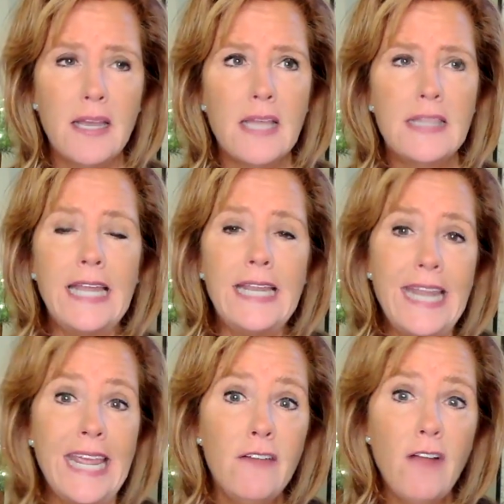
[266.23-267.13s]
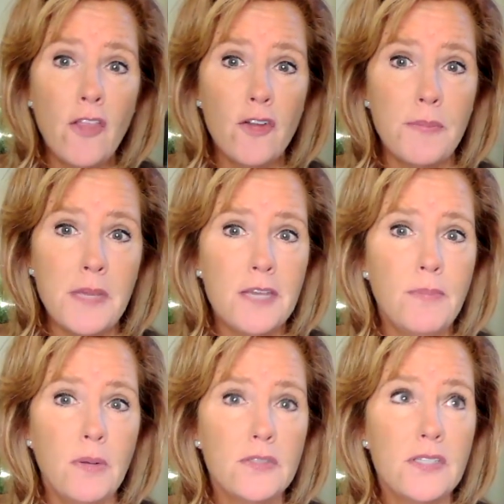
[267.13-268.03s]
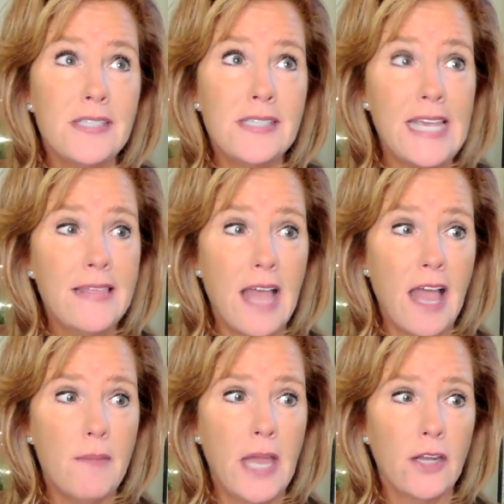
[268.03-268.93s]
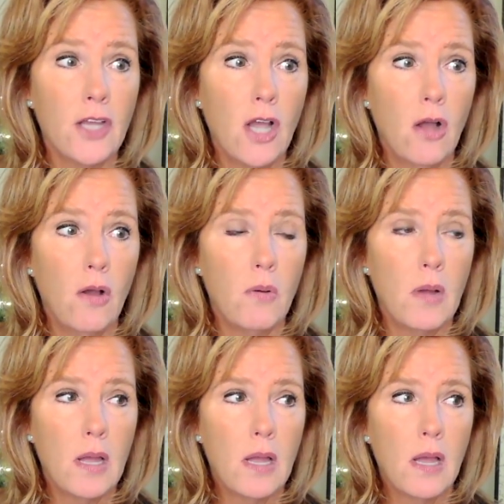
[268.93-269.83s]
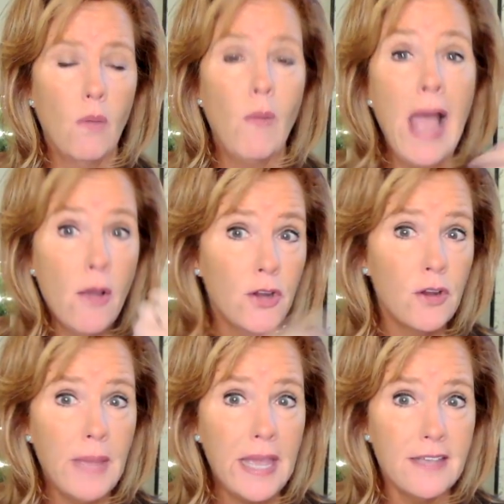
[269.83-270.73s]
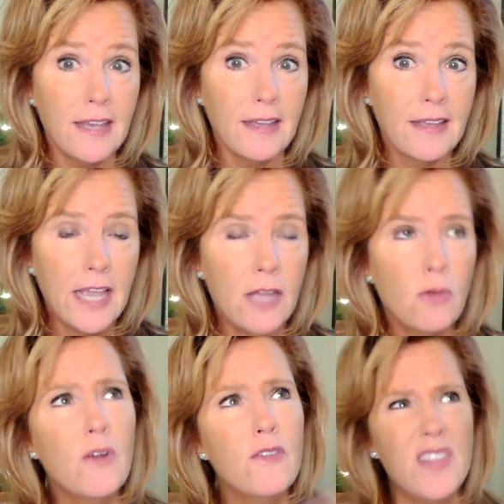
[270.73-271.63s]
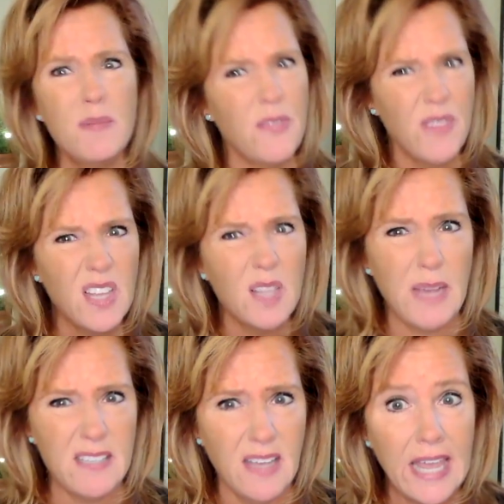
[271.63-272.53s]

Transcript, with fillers: They need other people to see them and go, wow, you're amazing, in order for them to feel amazing.